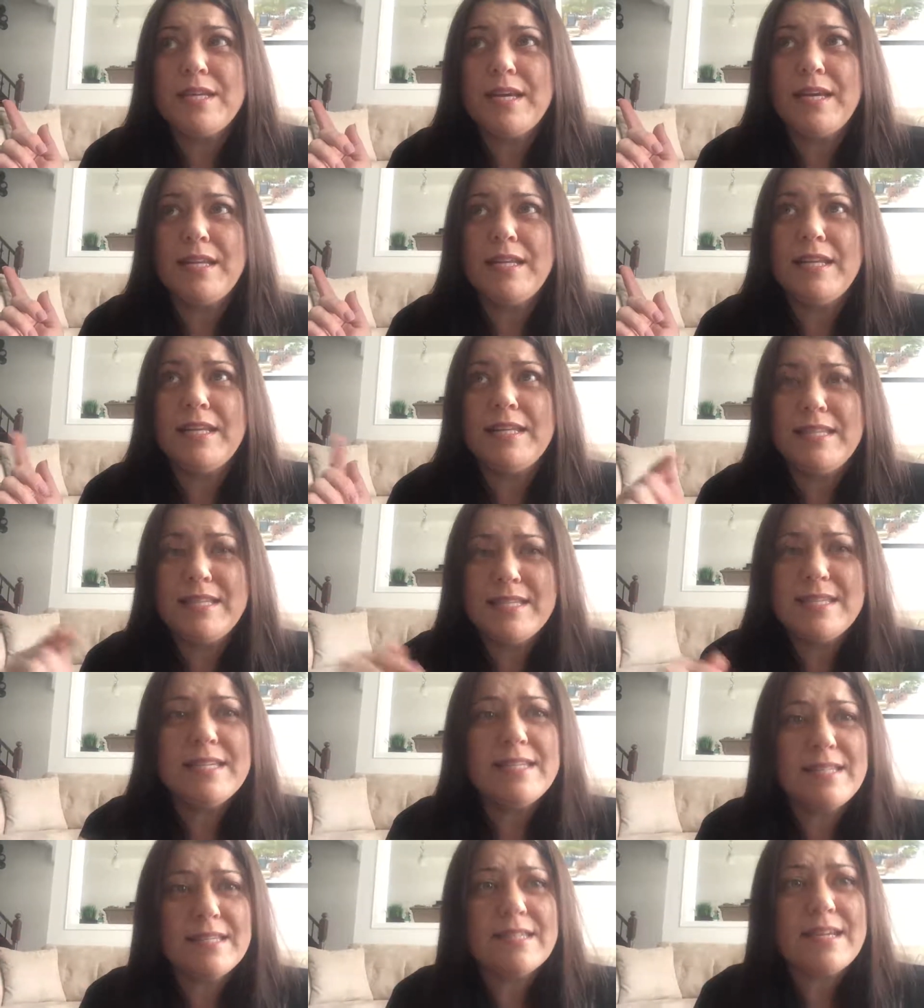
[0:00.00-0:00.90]
And
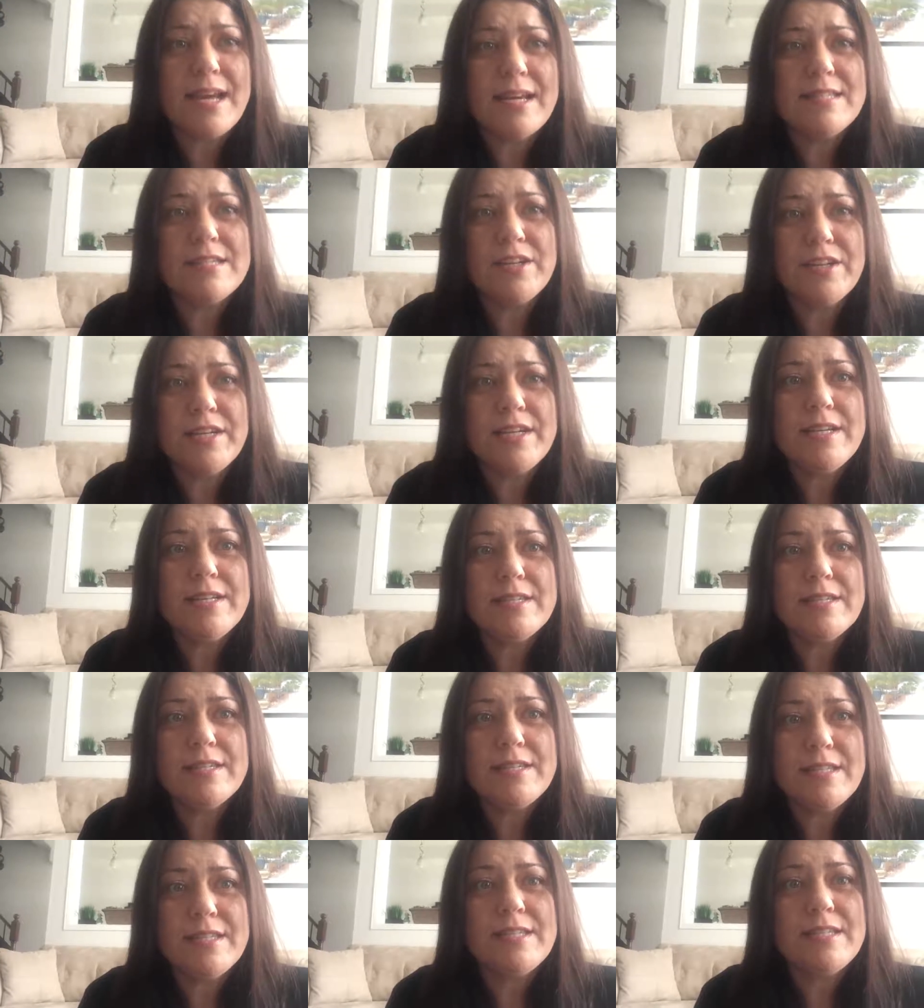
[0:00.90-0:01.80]
is this guy serious?
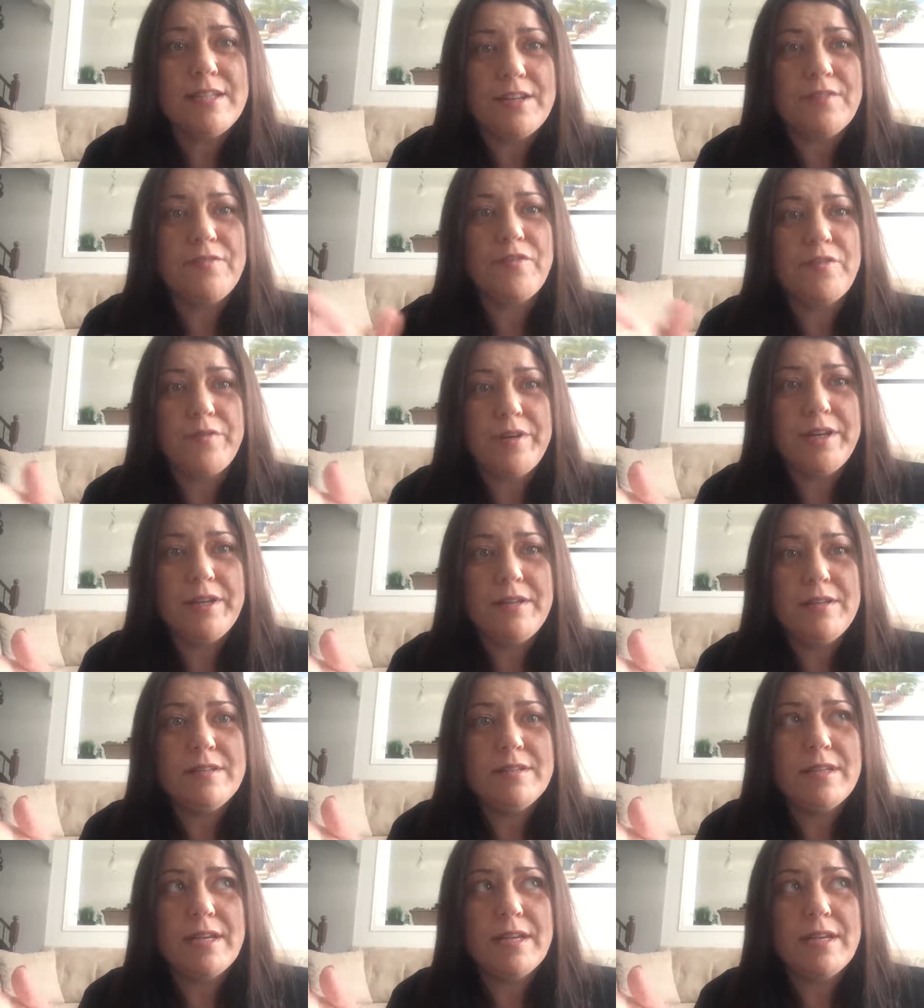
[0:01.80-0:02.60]
Is he for reals?